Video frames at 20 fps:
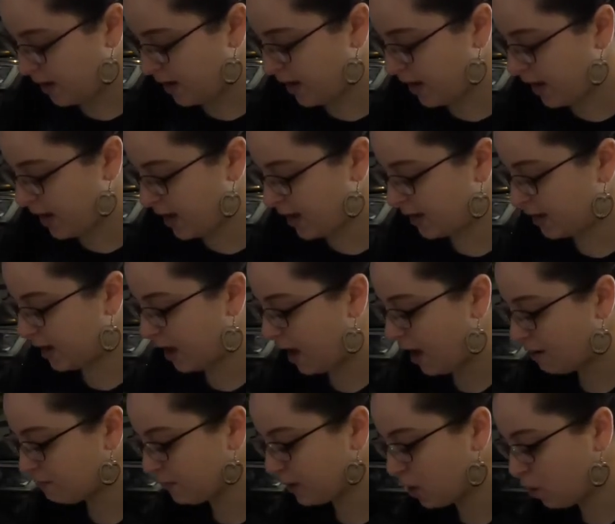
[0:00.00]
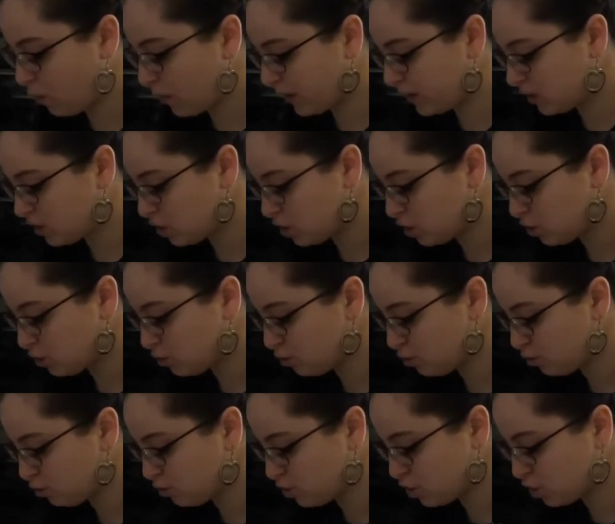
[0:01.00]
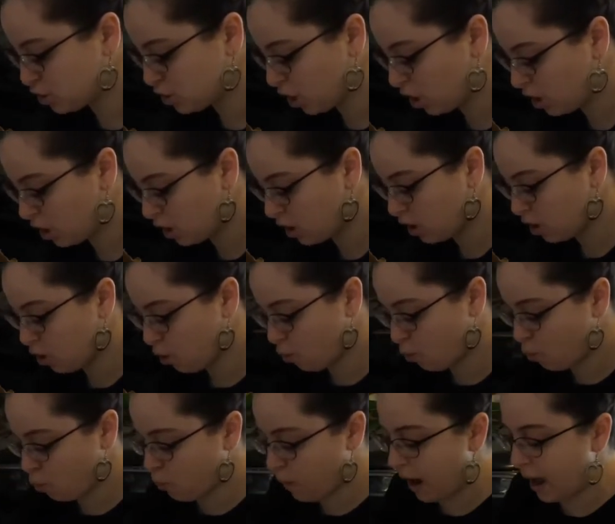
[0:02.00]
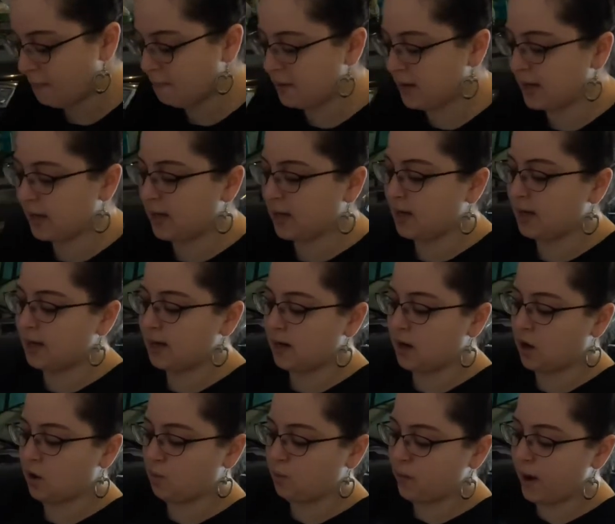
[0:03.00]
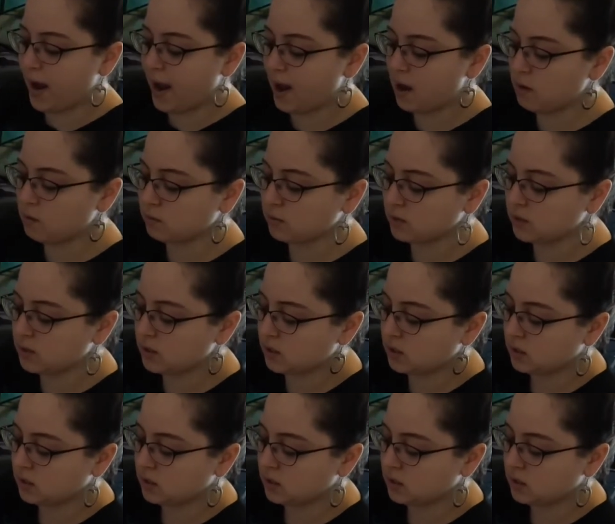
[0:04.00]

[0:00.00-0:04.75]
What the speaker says: And I'm going to start wrapping it around